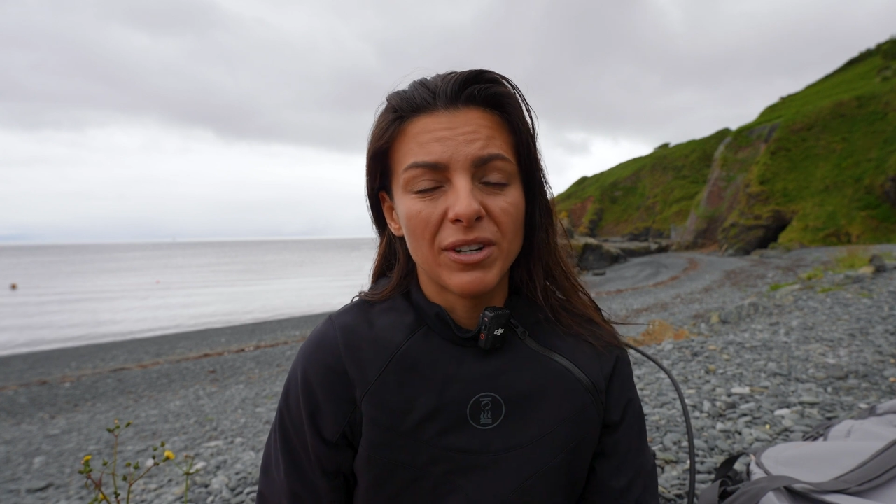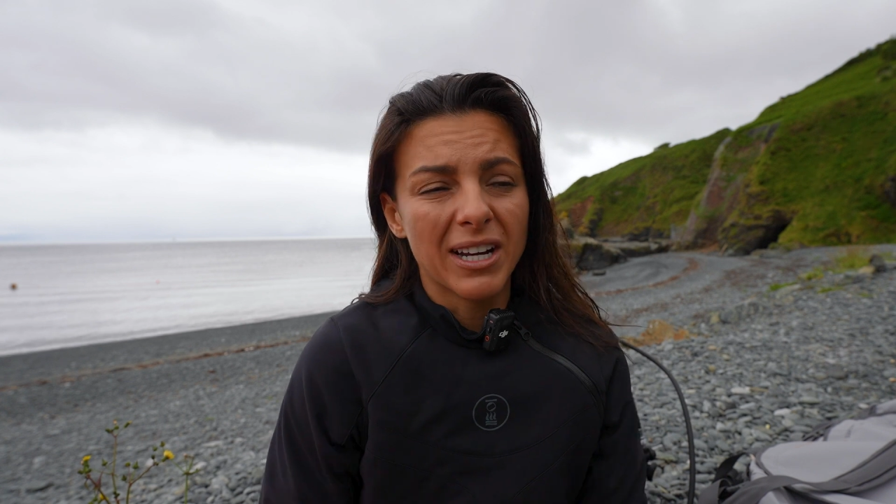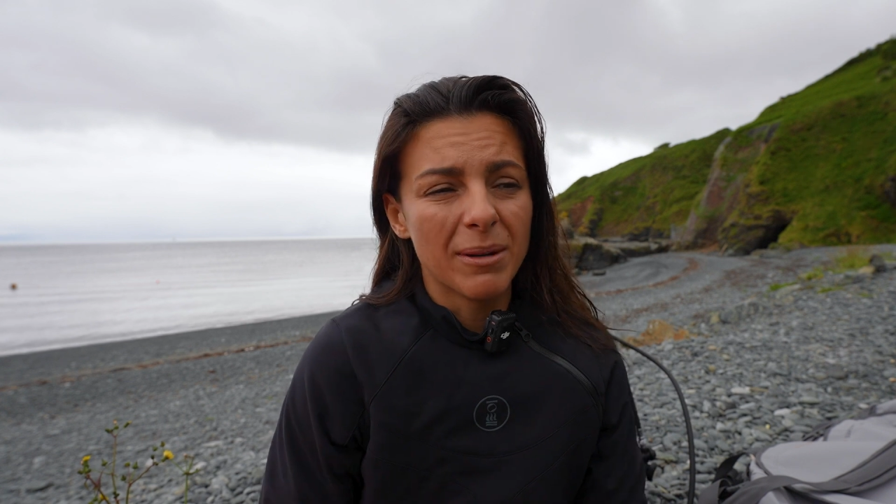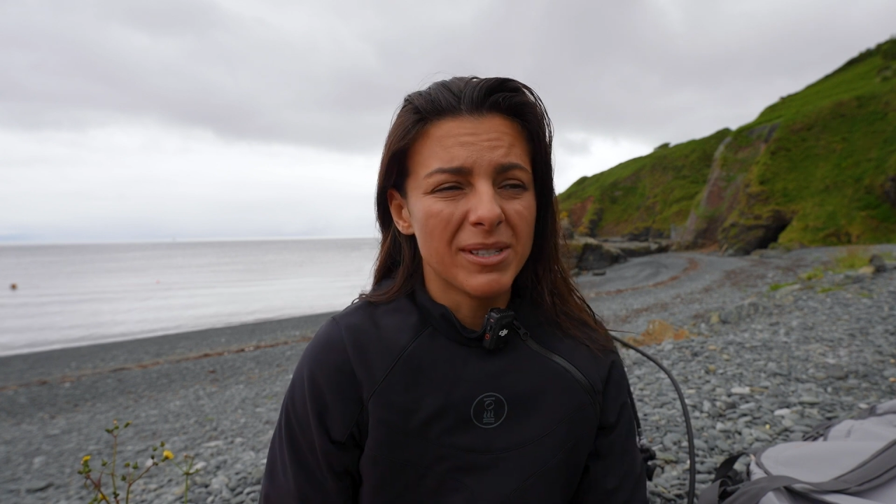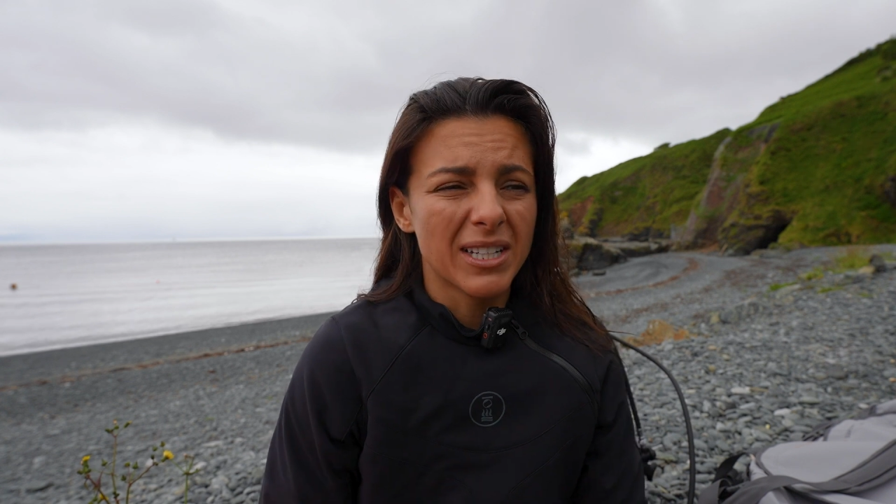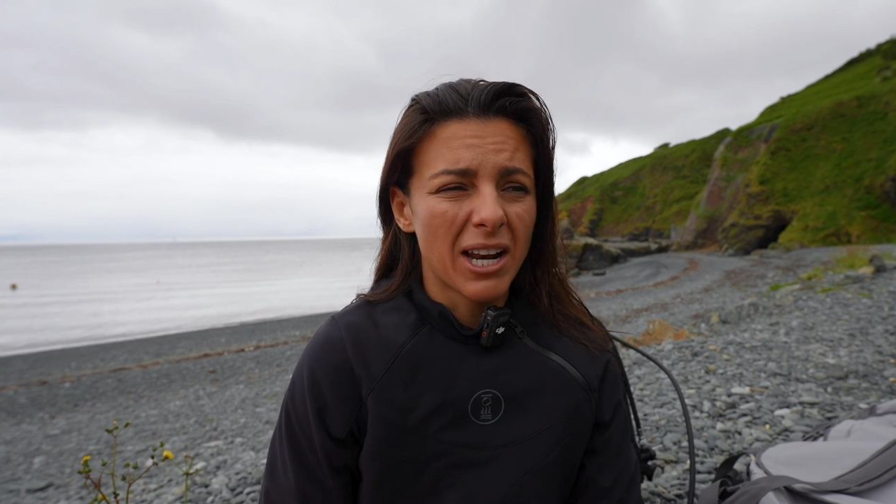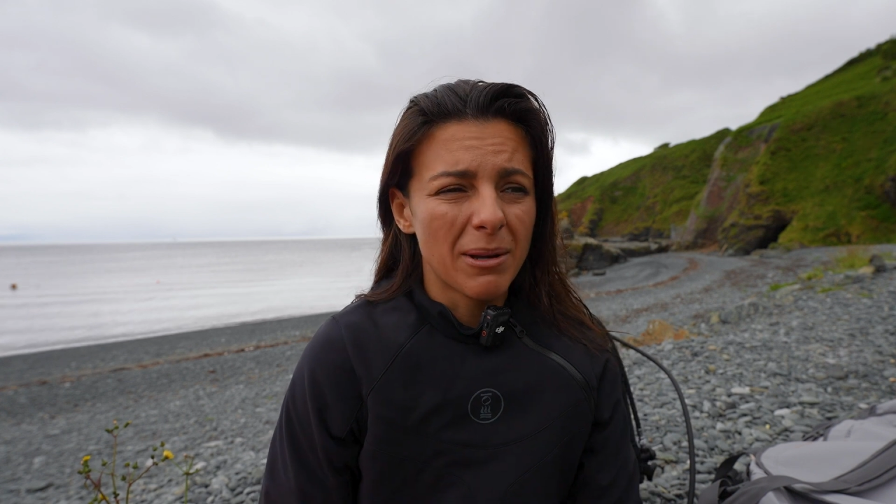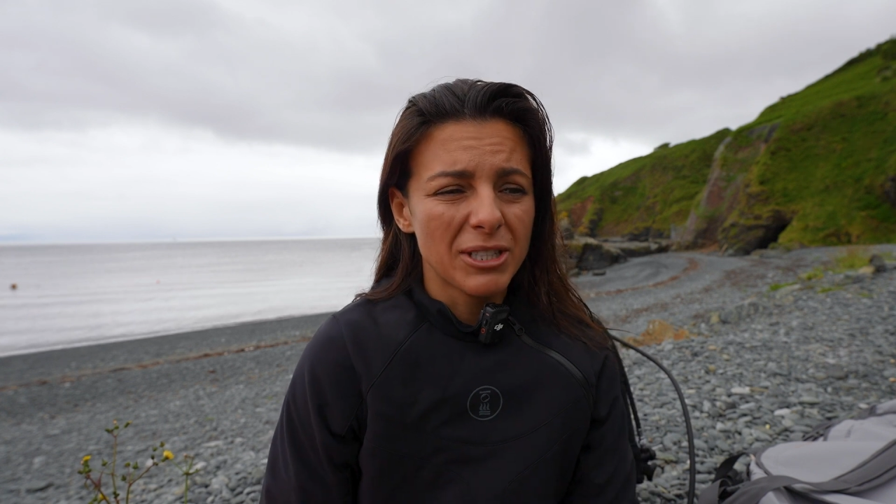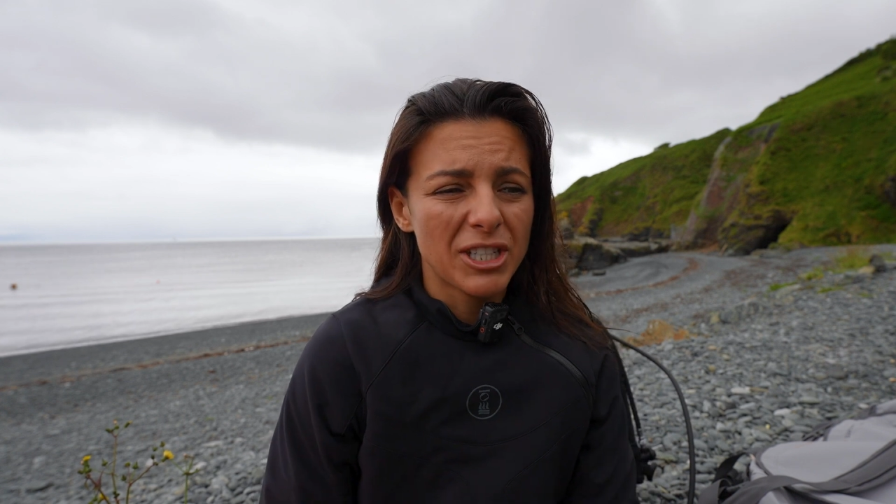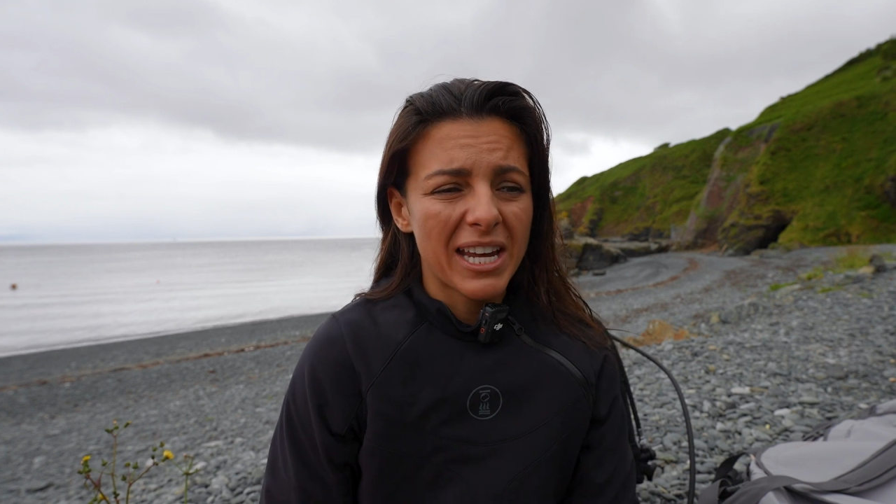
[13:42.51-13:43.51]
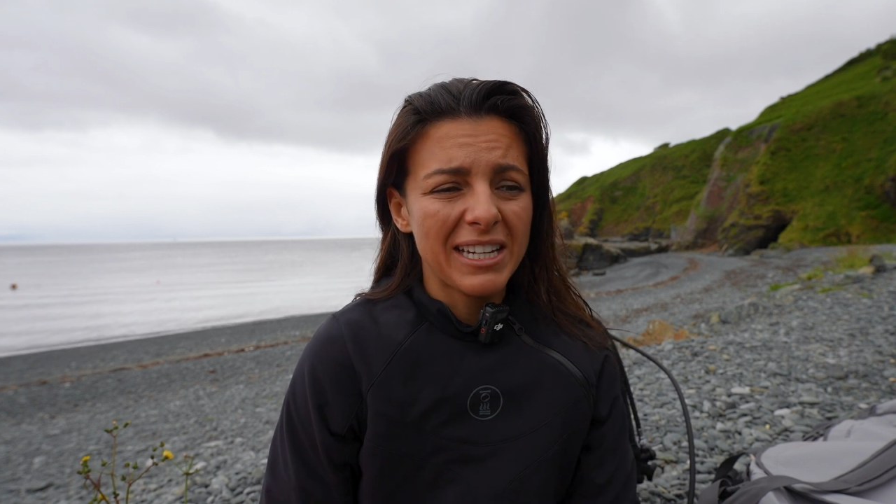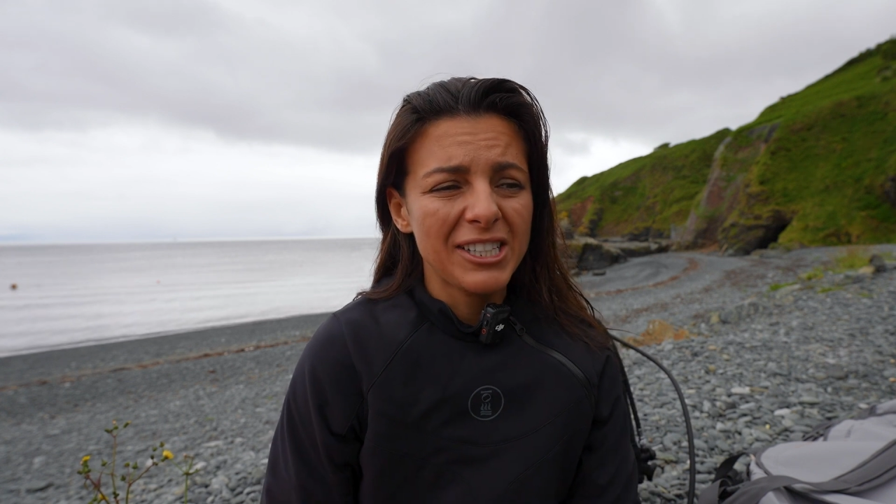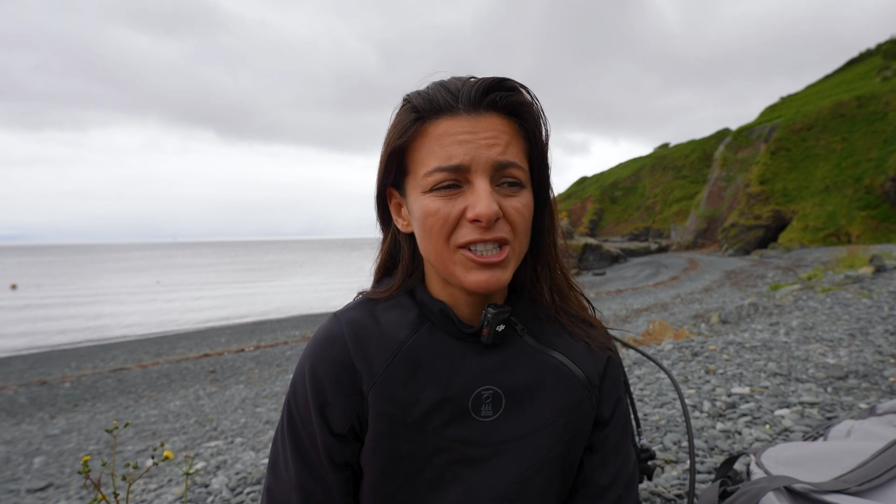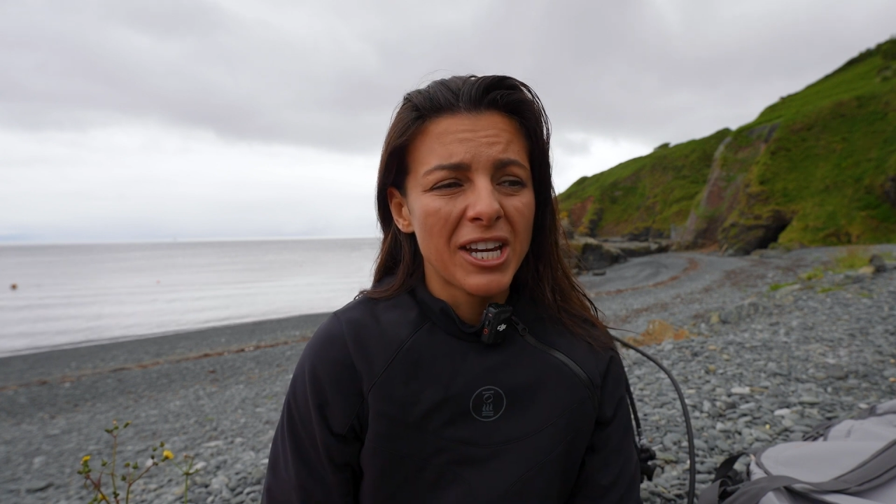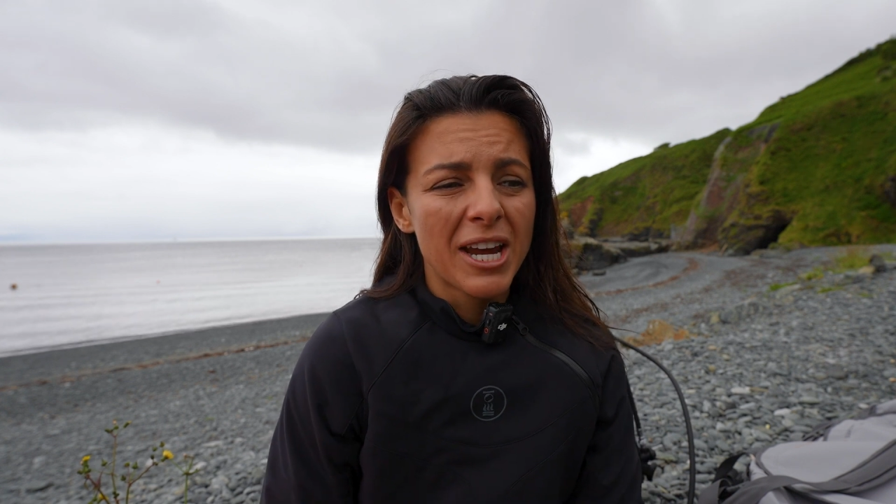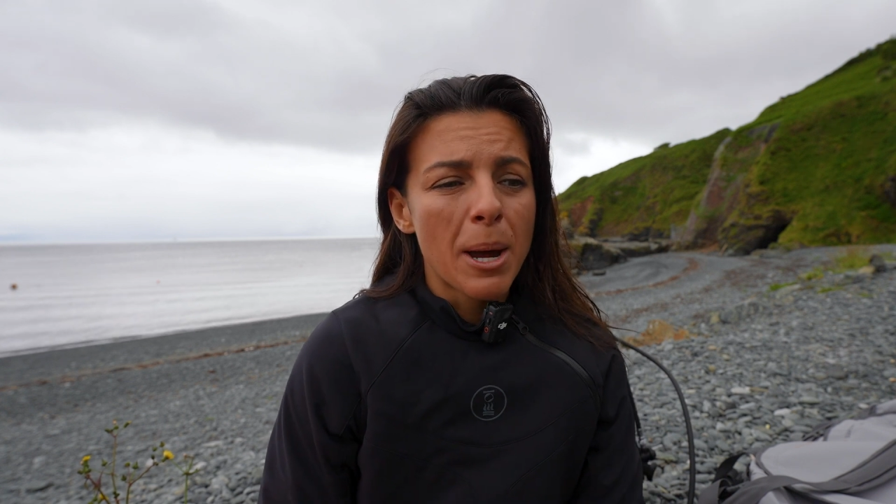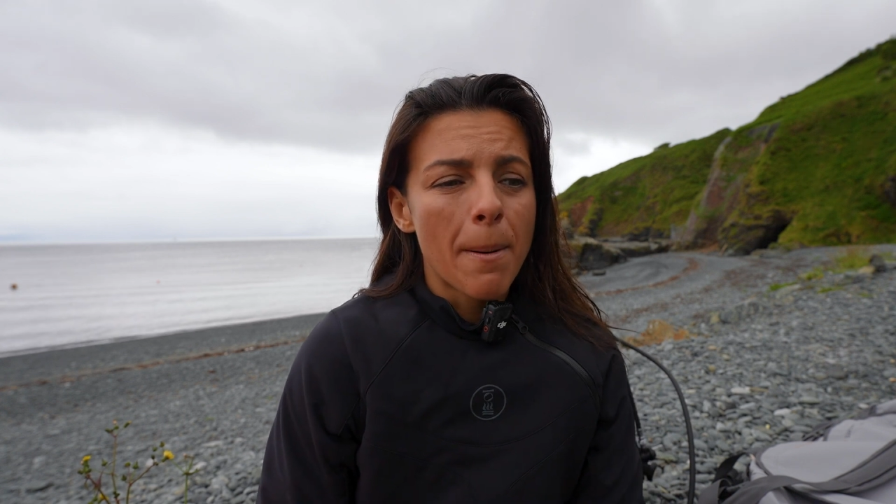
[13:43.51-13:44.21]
when it comes to climate change,